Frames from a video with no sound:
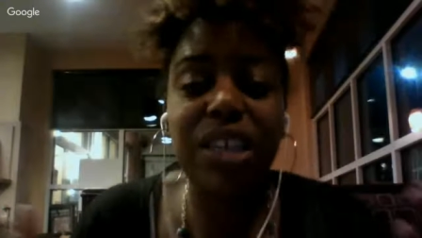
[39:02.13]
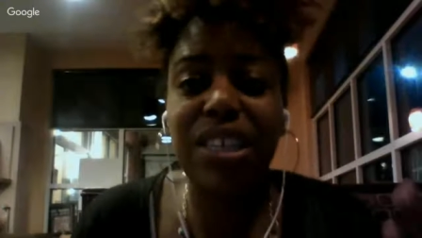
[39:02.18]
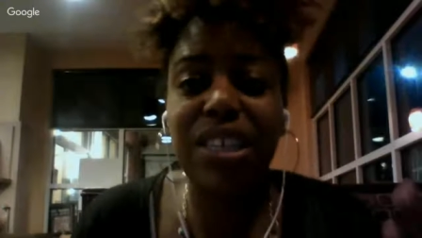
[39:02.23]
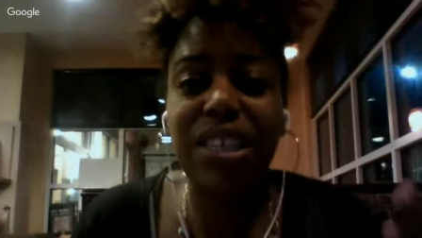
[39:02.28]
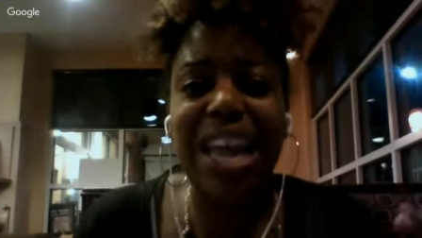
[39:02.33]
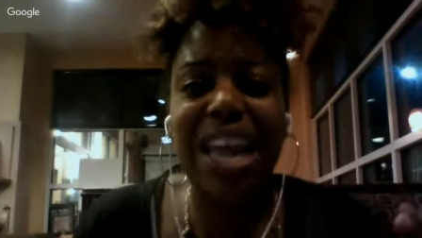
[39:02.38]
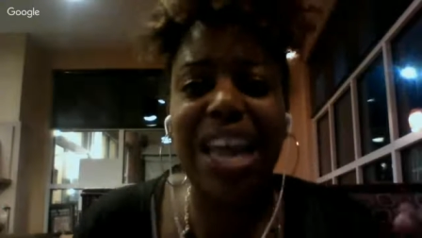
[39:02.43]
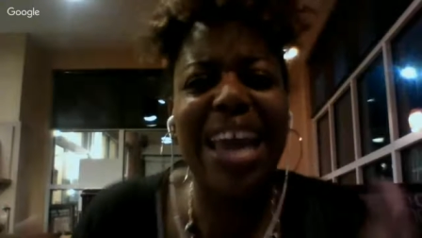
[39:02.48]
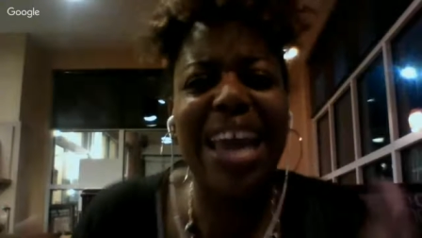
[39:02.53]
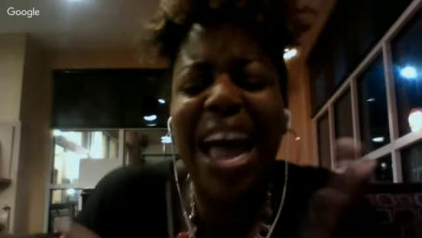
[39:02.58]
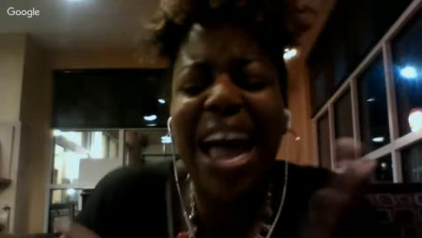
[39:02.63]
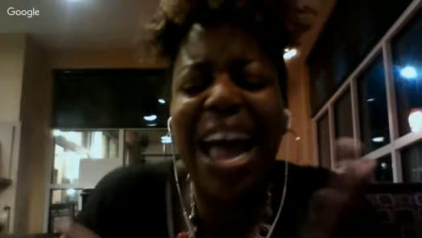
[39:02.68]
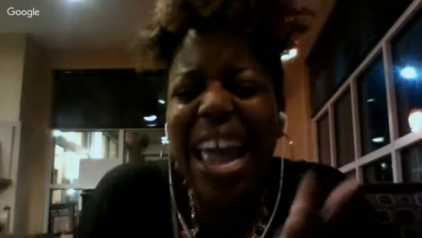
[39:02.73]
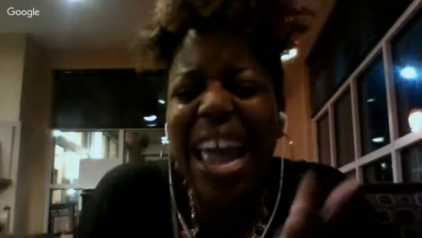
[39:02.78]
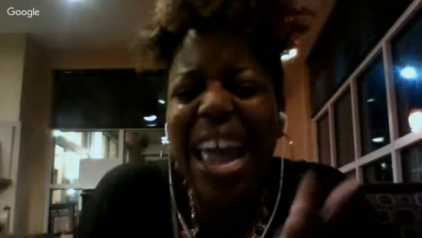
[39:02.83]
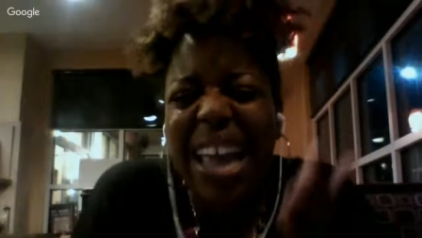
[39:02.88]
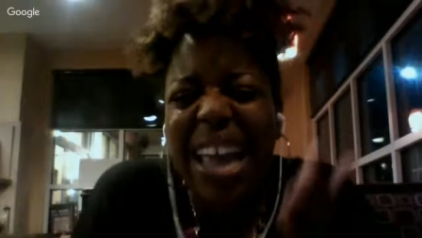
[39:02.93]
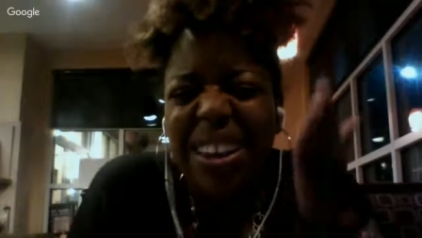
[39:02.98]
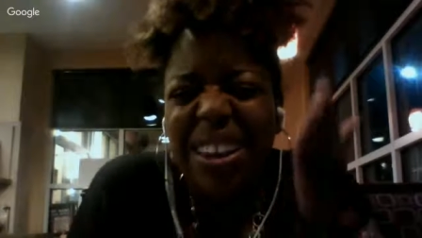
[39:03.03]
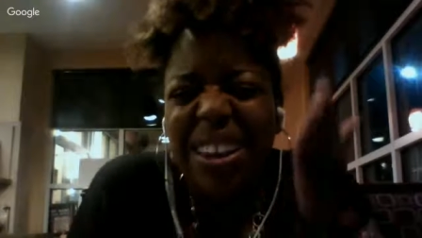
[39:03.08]
that. And I had
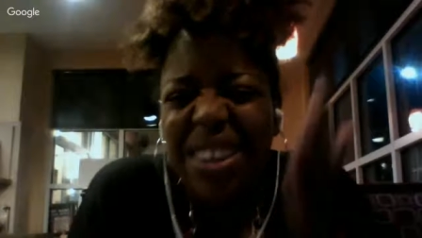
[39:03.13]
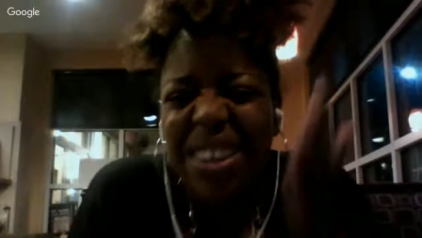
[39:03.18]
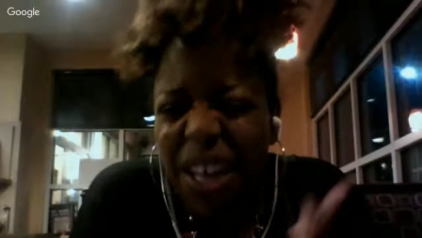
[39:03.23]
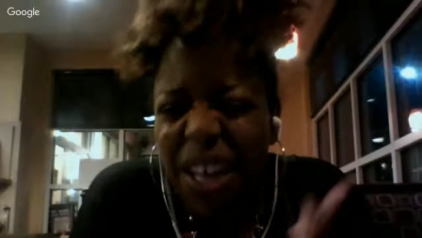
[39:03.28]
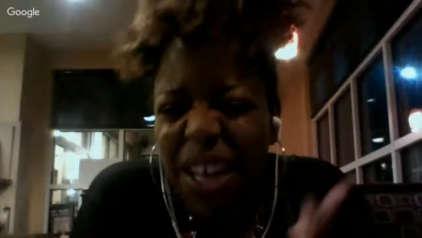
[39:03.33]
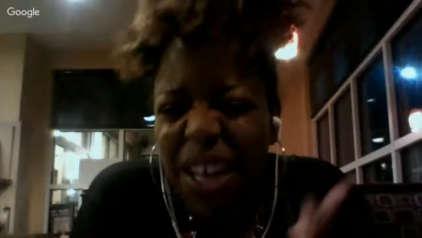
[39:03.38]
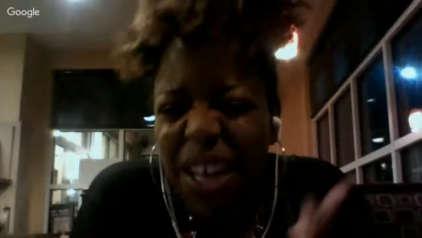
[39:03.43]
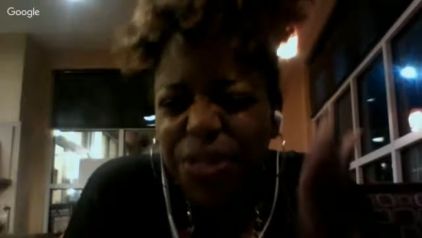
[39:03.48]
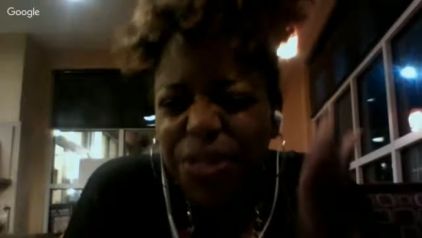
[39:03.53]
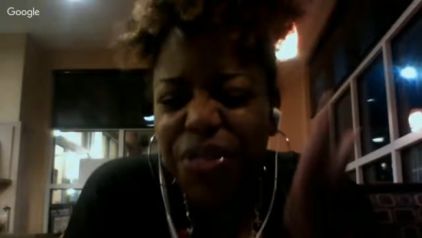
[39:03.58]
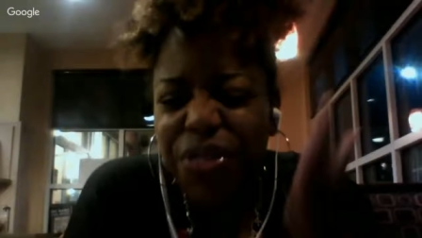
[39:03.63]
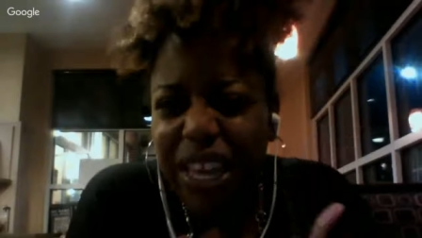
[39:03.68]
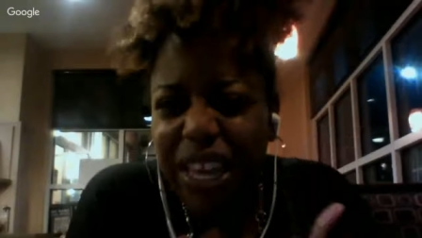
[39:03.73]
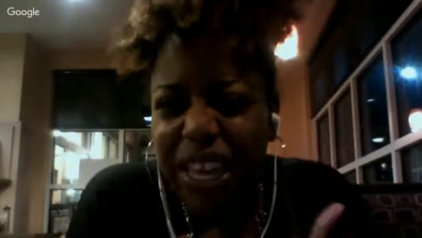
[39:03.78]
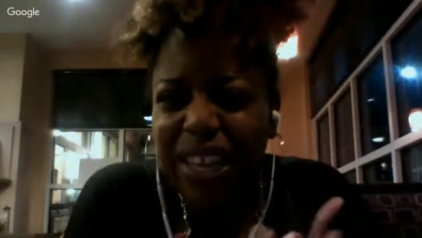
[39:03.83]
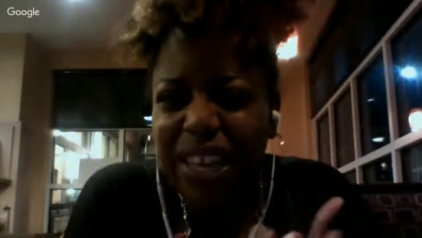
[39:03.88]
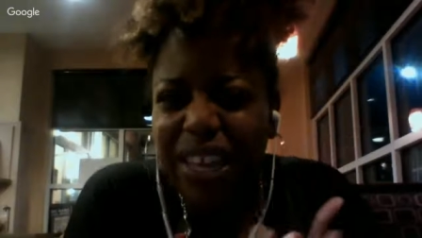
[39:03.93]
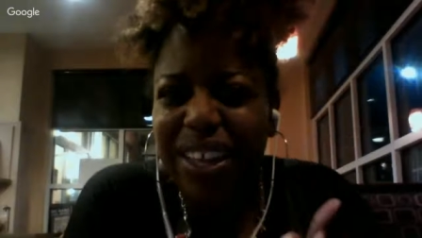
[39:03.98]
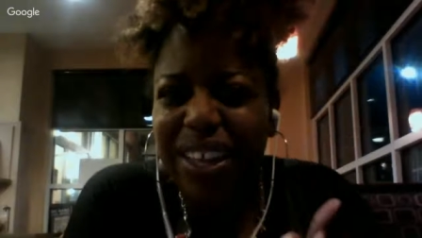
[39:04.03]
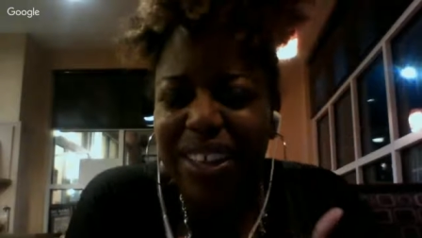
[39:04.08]
nothing.
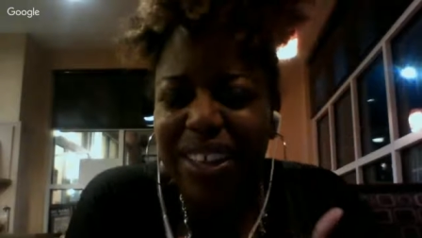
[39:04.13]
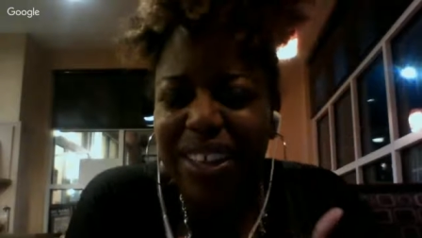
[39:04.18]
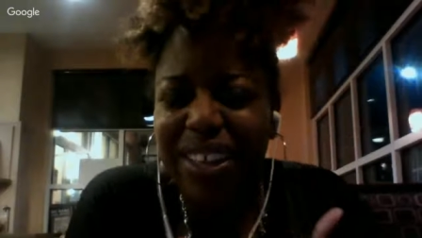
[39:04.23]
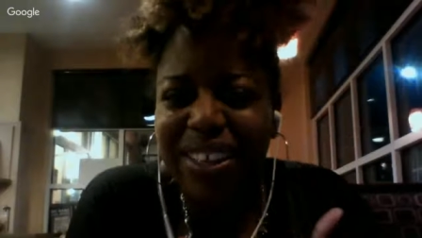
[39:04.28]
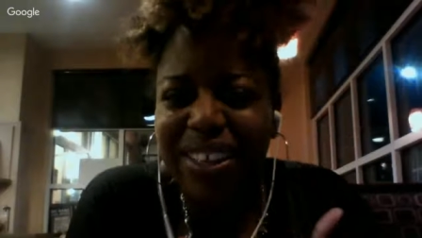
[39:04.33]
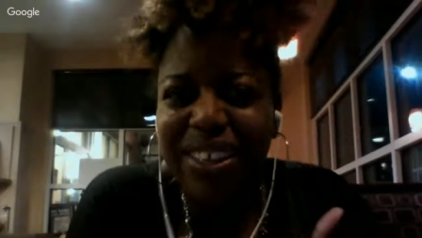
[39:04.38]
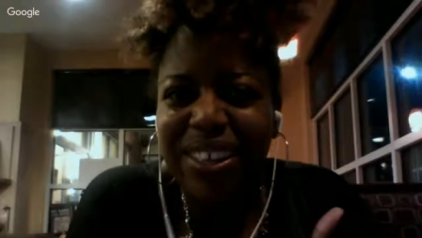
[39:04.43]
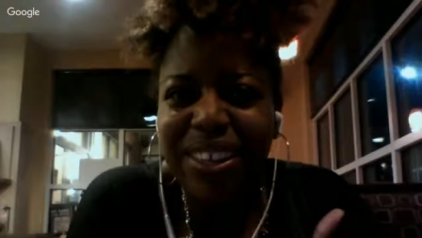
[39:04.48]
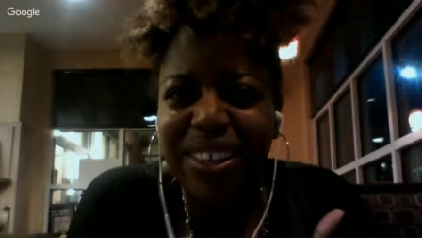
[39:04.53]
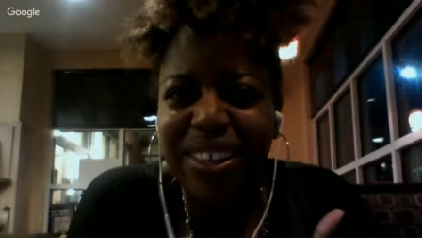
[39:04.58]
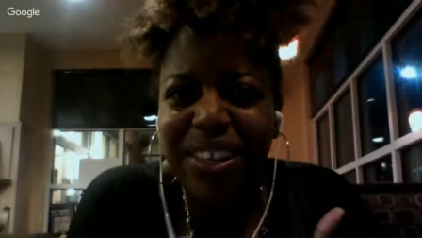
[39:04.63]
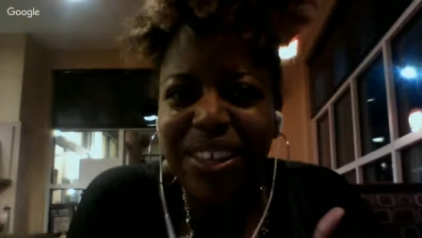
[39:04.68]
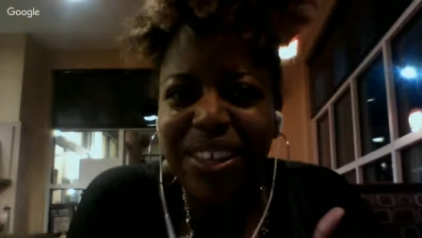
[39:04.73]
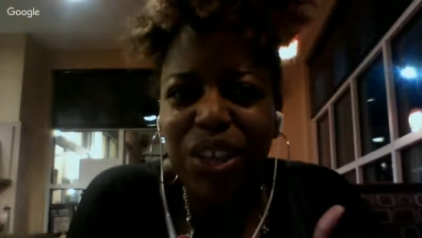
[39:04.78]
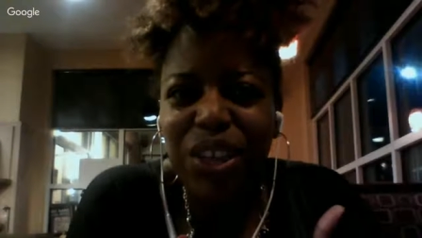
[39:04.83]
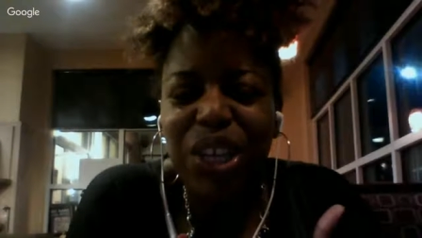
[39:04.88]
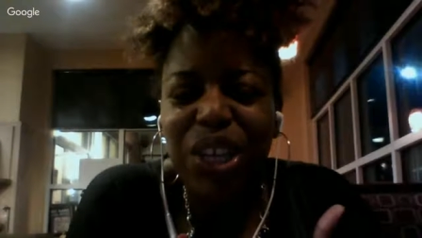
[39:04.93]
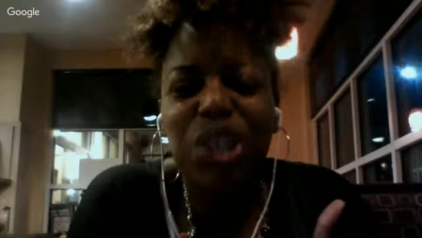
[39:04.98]
Do